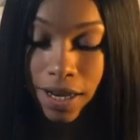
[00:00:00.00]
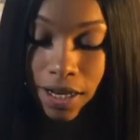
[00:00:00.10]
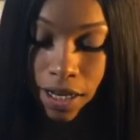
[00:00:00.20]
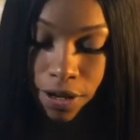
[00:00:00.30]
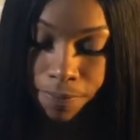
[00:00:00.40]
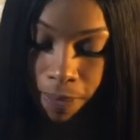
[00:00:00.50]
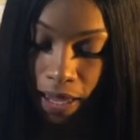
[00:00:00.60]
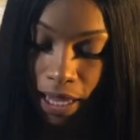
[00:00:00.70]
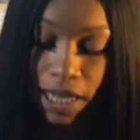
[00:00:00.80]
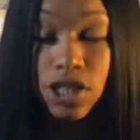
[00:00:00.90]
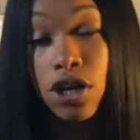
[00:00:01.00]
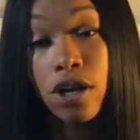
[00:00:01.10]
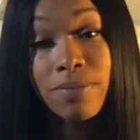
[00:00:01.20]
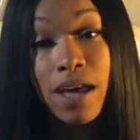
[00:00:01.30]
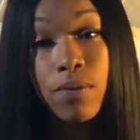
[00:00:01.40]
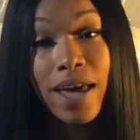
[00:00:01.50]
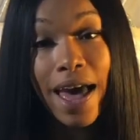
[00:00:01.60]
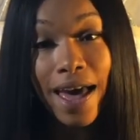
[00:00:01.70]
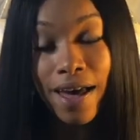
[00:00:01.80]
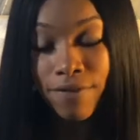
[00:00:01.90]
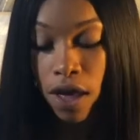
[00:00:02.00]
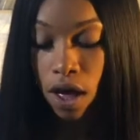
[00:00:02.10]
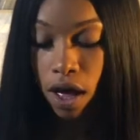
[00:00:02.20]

in here. Each herb that we have